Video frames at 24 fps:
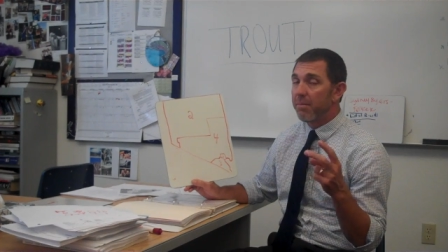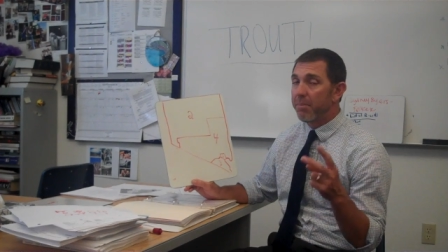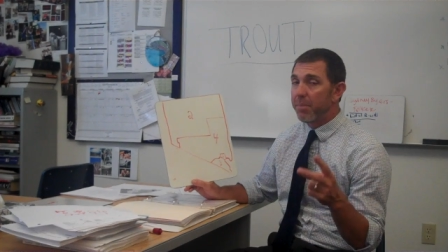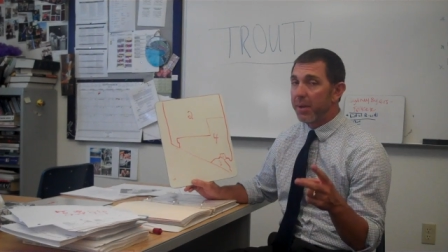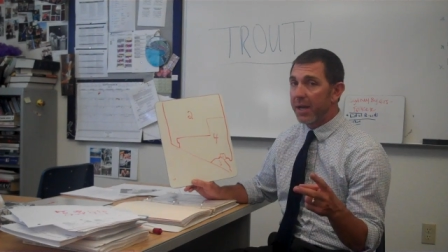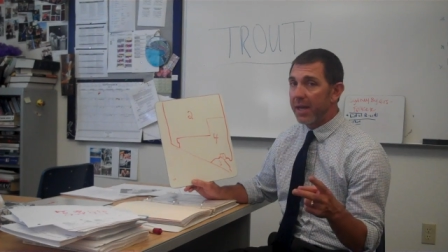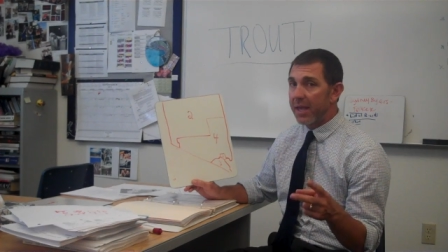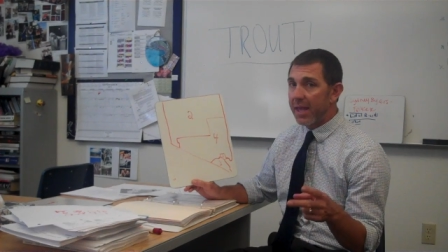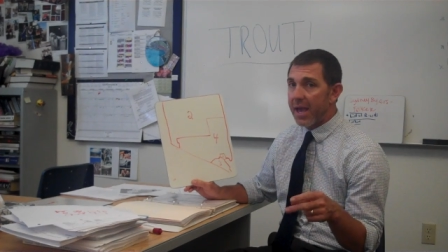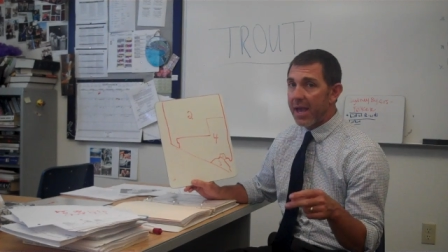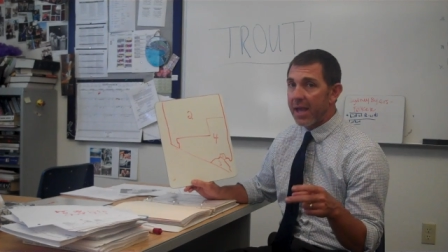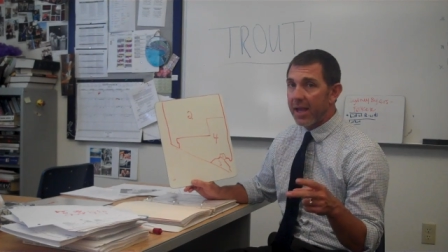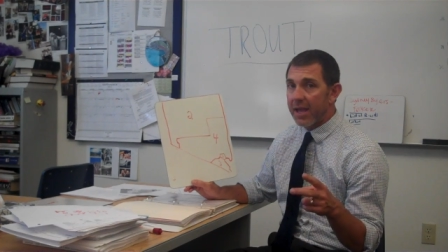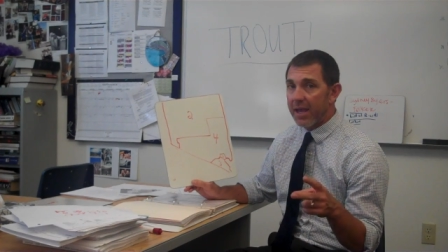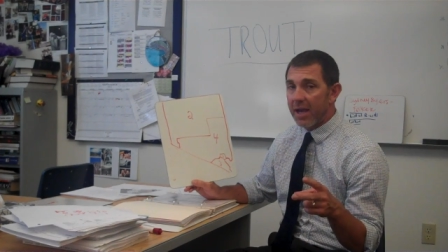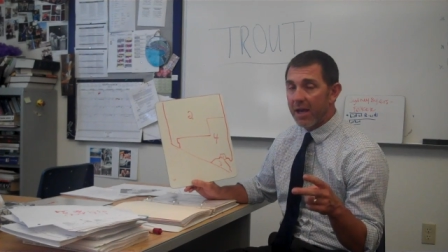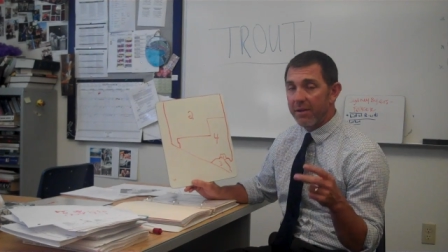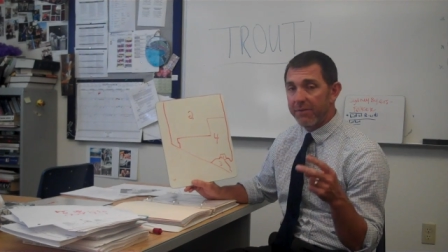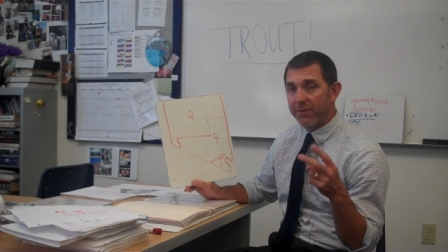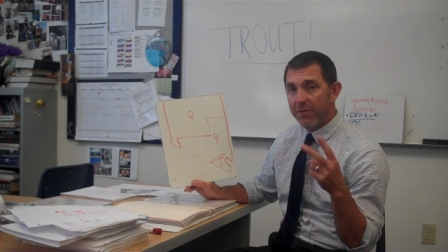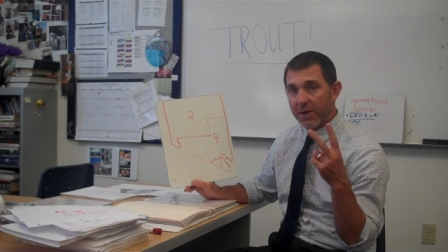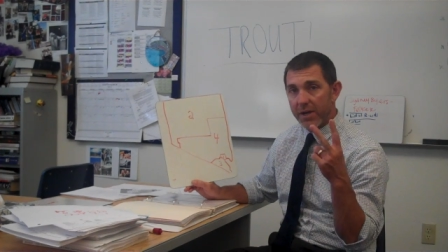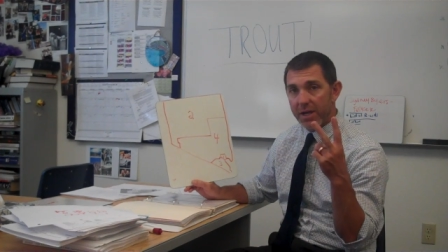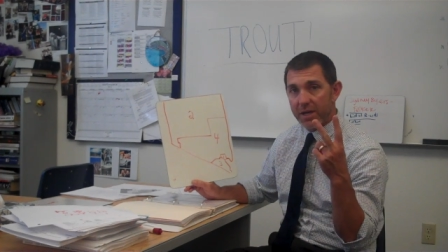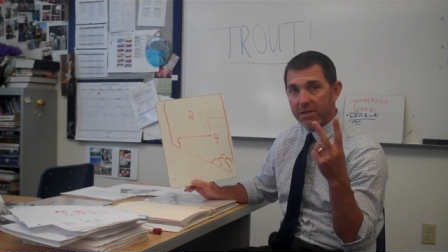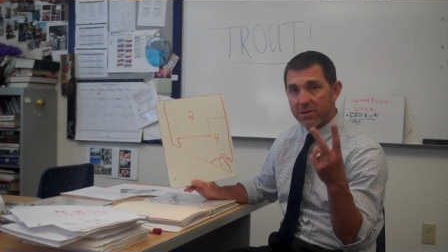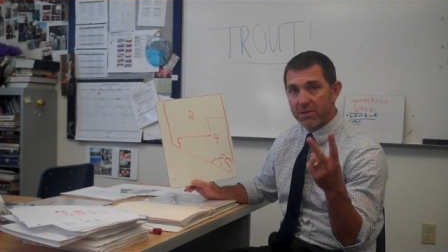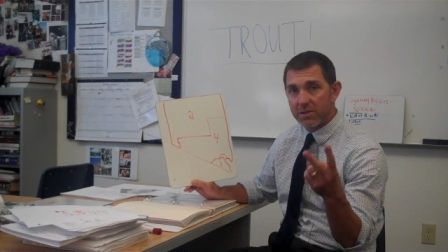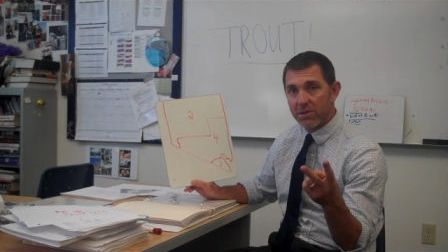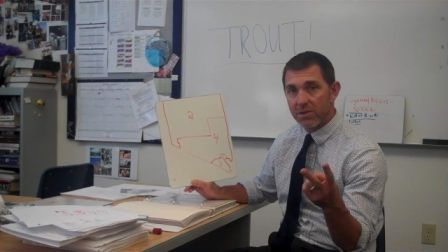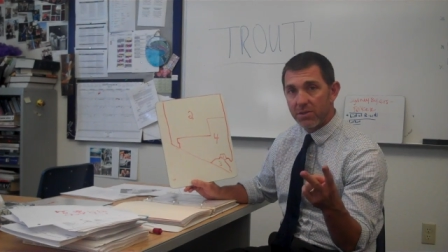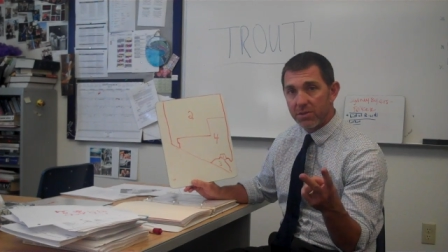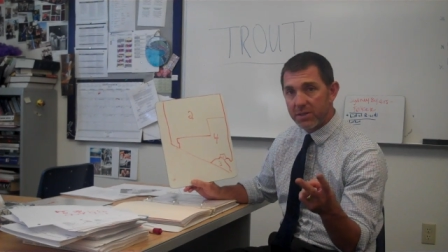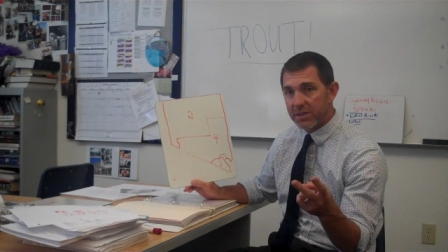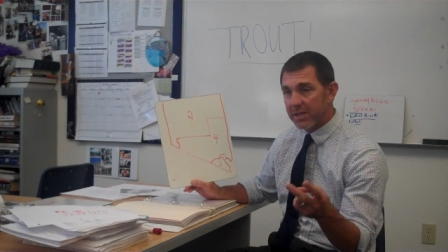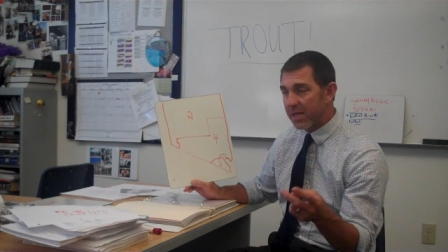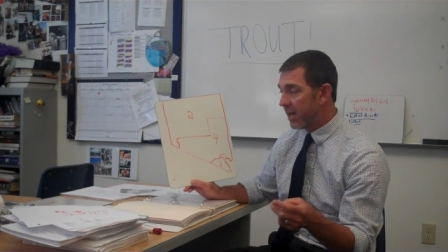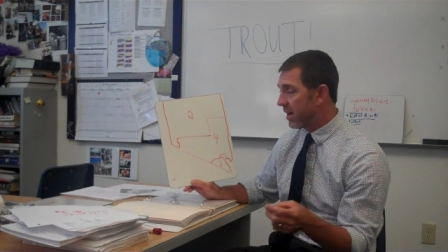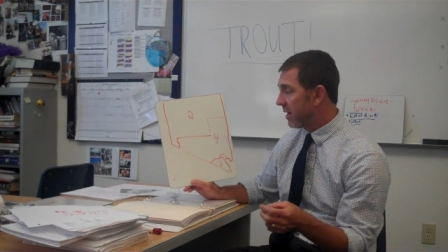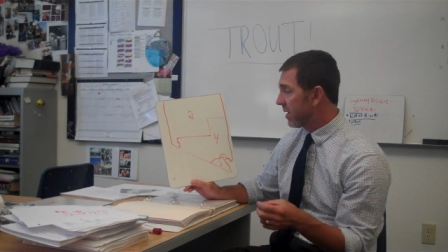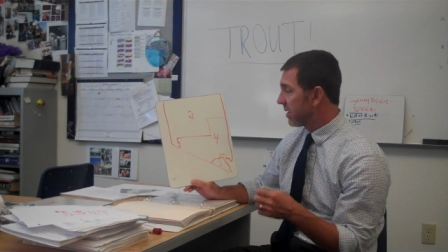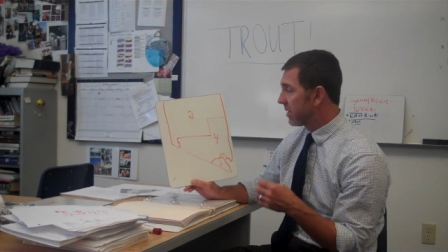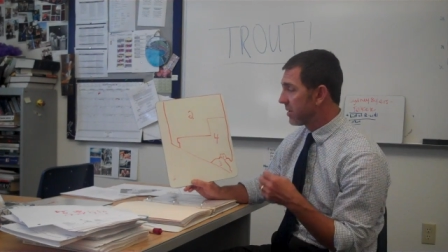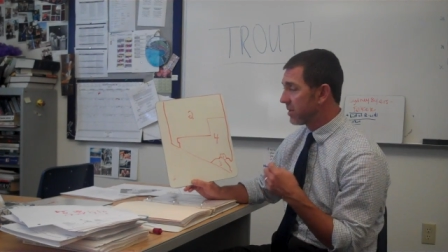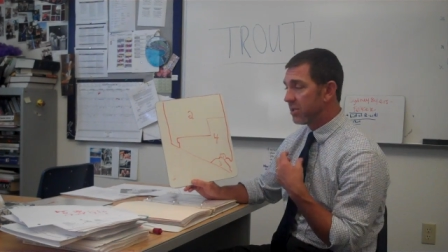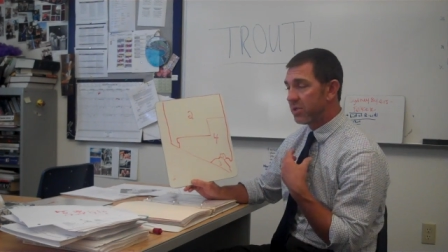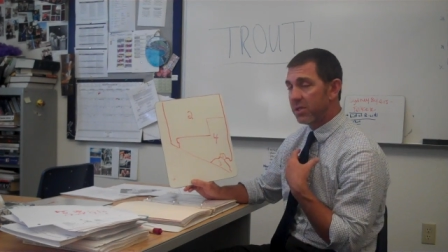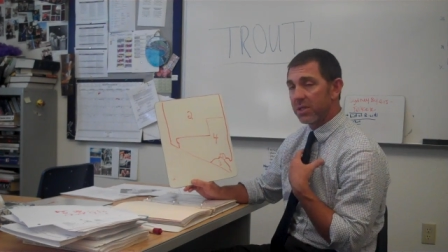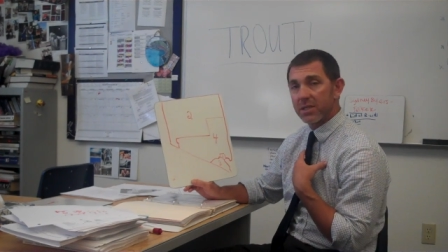But again, California has two senators,